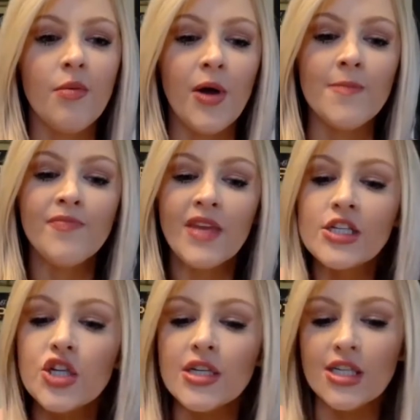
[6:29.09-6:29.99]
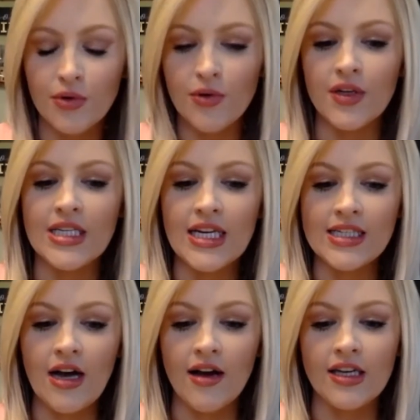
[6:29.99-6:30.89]
but just through the
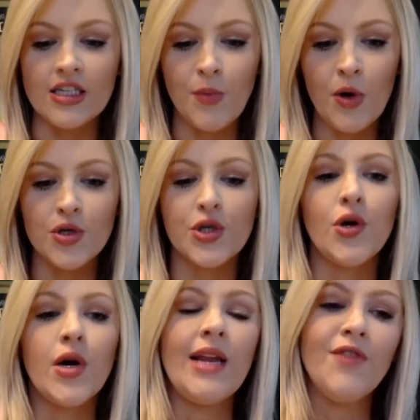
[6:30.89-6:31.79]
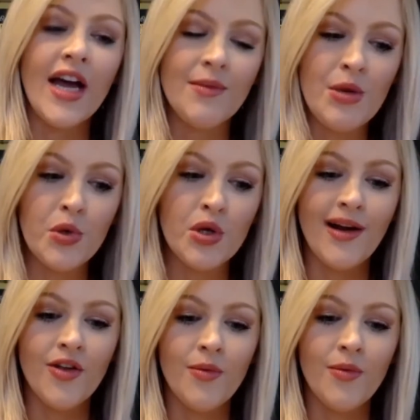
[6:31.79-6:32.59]
TikTok exposure and inviting people to my other